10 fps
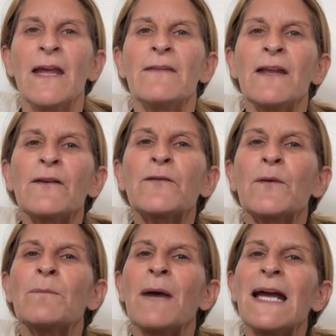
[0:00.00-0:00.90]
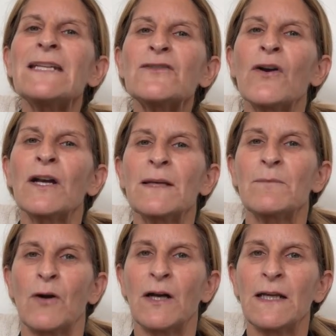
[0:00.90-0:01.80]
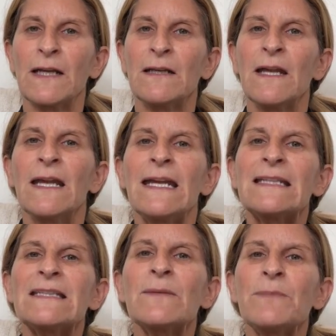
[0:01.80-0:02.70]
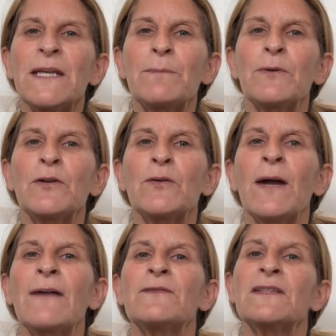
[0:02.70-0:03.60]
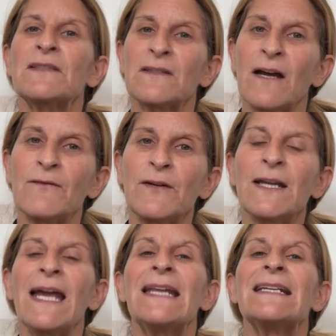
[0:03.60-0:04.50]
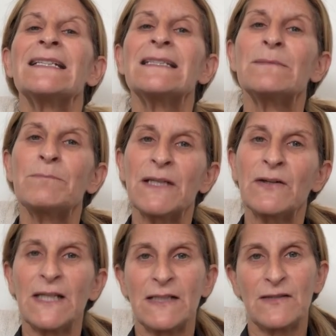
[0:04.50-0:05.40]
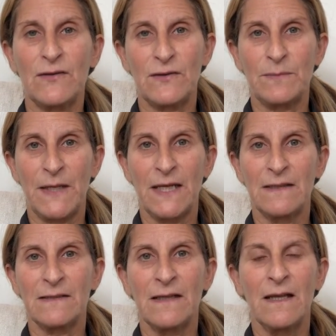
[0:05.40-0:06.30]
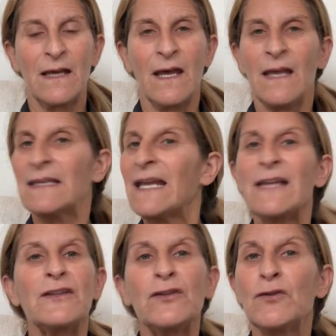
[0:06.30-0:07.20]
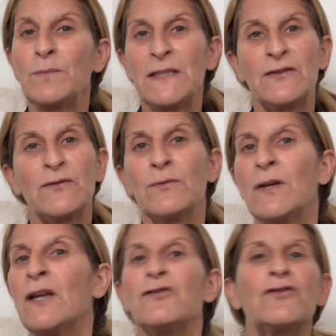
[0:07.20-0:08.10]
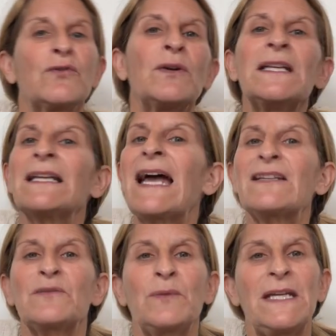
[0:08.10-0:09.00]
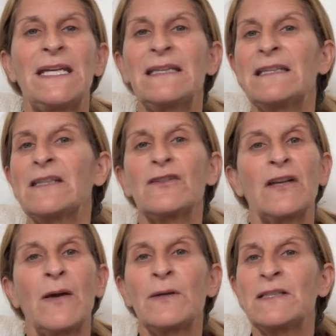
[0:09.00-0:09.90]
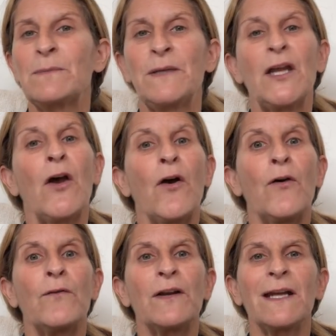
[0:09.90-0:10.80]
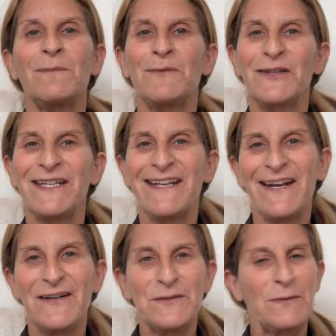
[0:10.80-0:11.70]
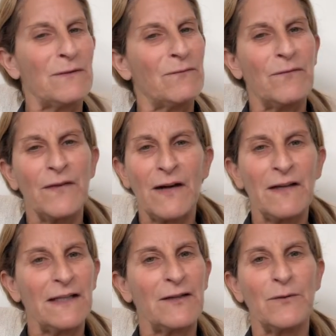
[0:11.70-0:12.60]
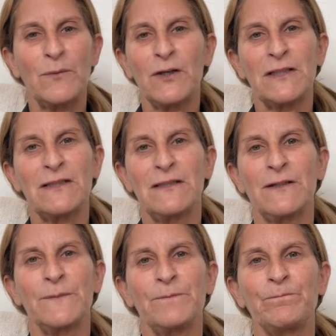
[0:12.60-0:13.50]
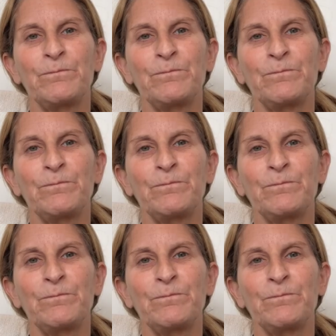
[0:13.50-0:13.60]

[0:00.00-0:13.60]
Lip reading: Therefore, my target market, it's the people who have discovered and experienced those pains, not the newbies who joined last week and think they're going to be overnight millionaires with very little work to do.